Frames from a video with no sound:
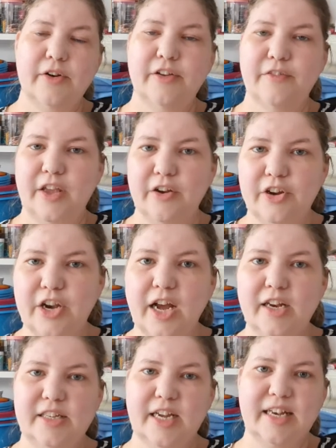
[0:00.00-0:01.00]
If they are
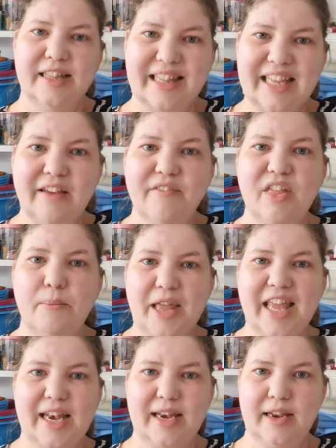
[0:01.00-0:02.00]
not done, leave them
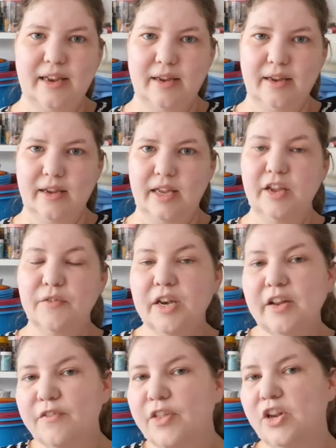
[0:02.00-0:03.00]
in, even
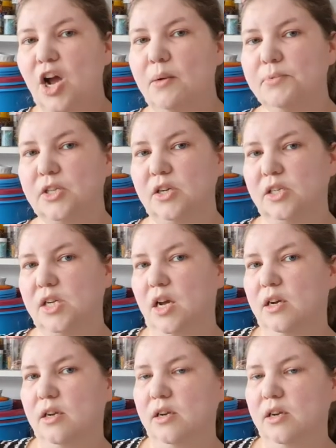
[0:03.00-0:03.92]
if the tops look done.